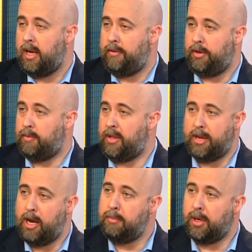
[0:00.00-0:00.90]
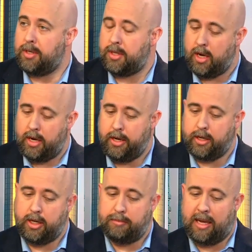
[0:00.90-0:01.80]
if you run the numbers, you're
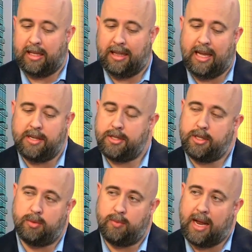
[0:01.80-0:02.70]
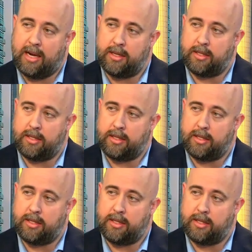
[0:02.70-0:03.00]
going to pay less to rent